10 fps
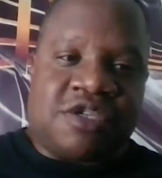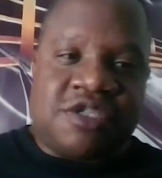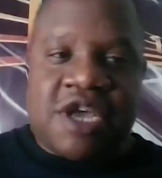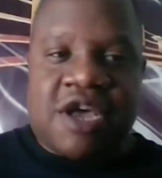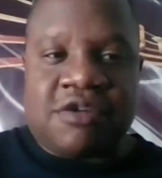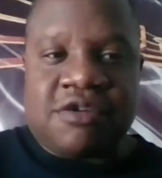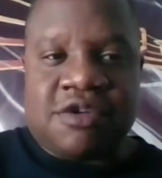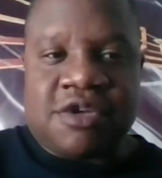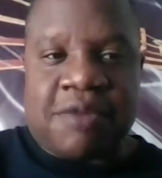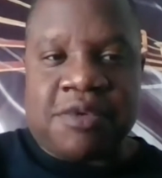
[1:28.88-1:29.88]
child,
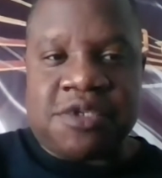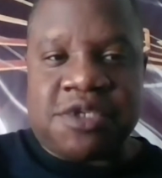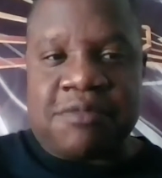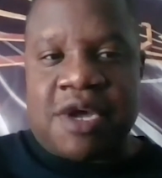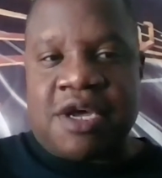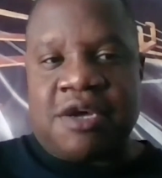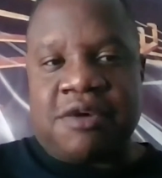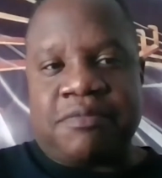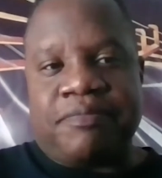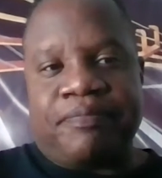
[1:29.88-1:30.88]
up until my,
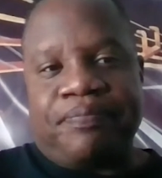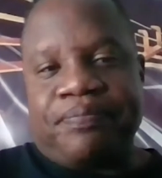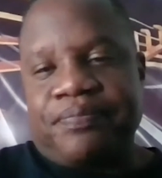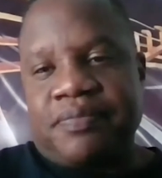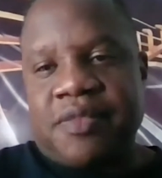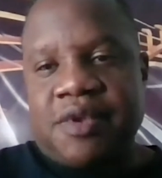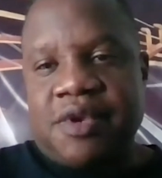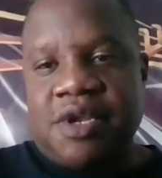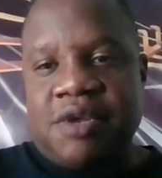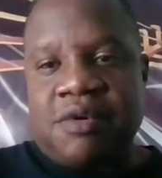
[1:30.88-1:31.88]

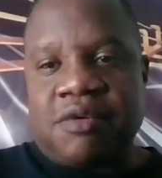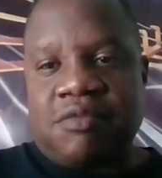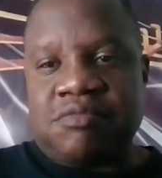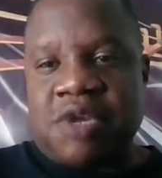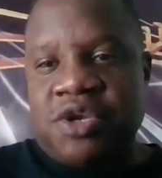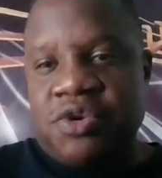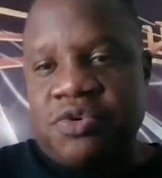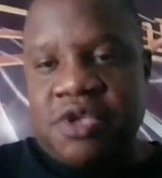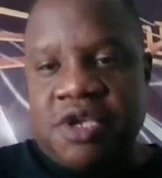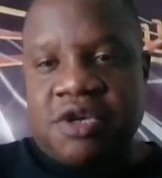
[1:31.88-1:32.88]
you know, my
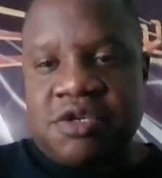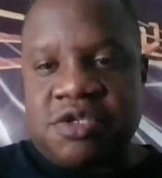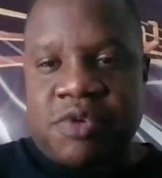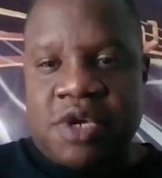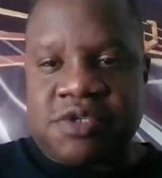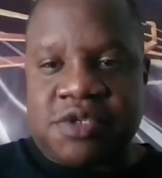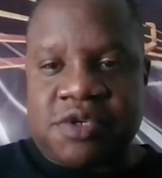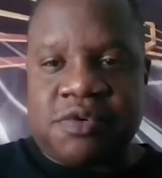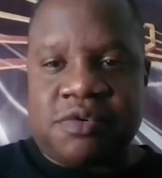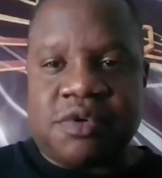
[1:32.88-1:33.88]
youth years as well
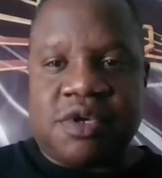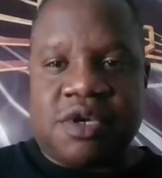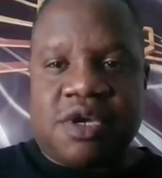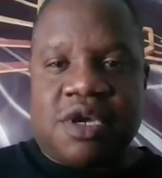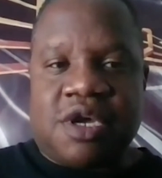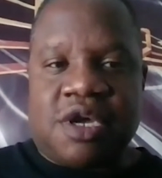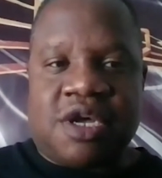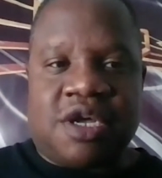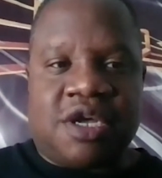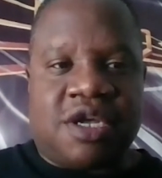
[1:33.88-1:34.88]
too.
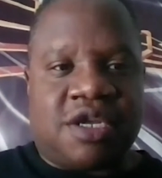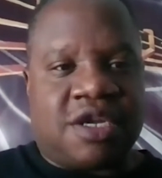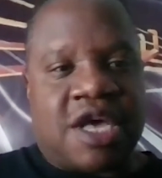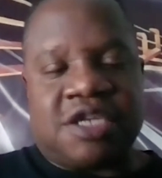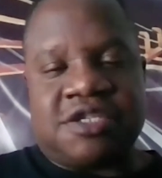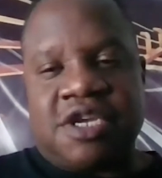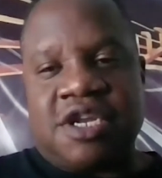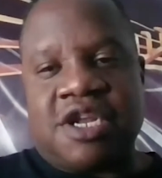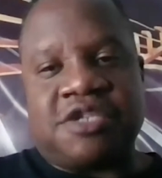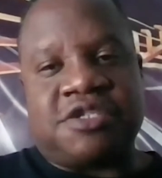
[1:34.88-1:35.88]
A lot of
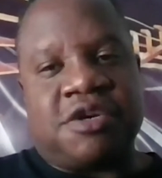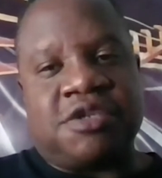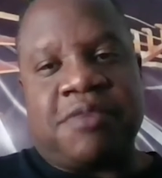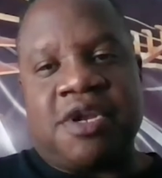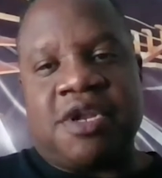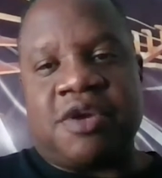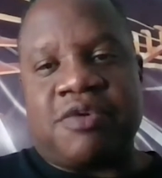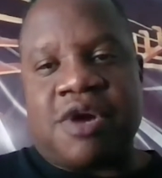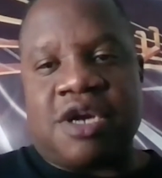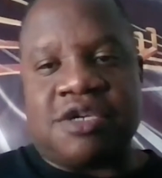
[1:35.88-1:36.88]
singing at church, being in
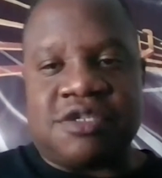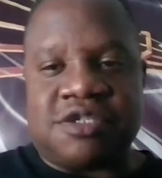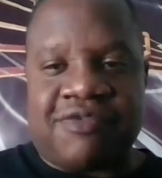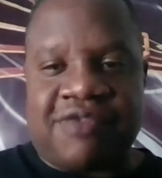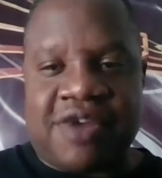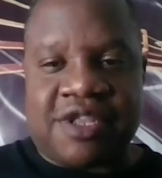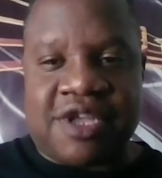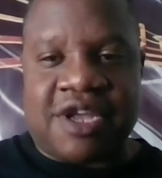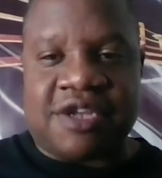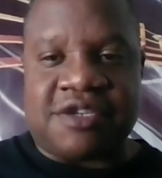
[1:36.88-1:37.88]
choirs and stuff like
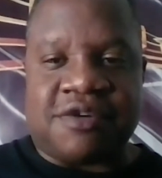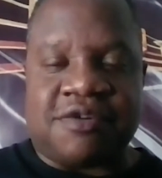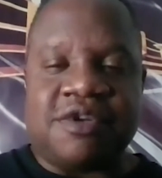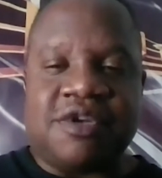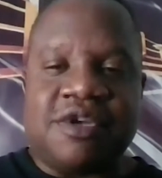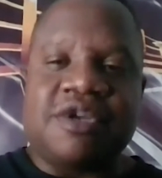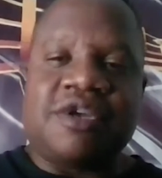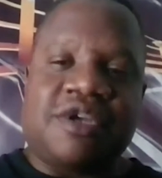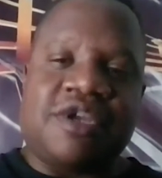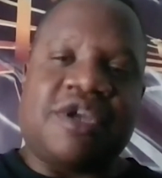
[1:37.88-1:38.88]
that. So
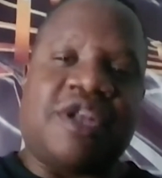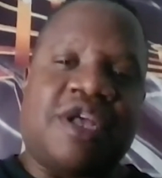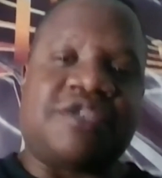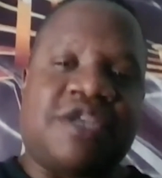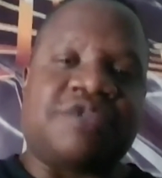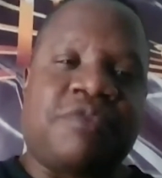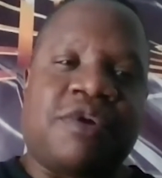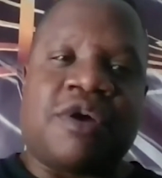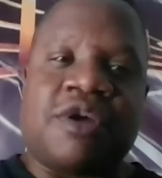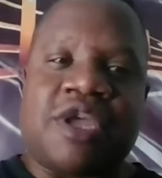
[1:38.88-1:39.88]
yeah, that's where it
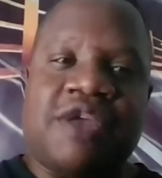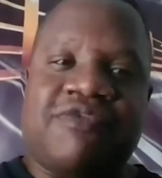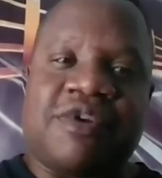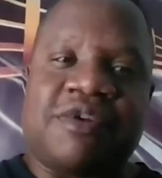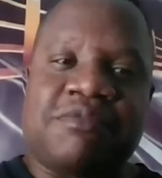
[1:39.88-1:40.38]
all came from.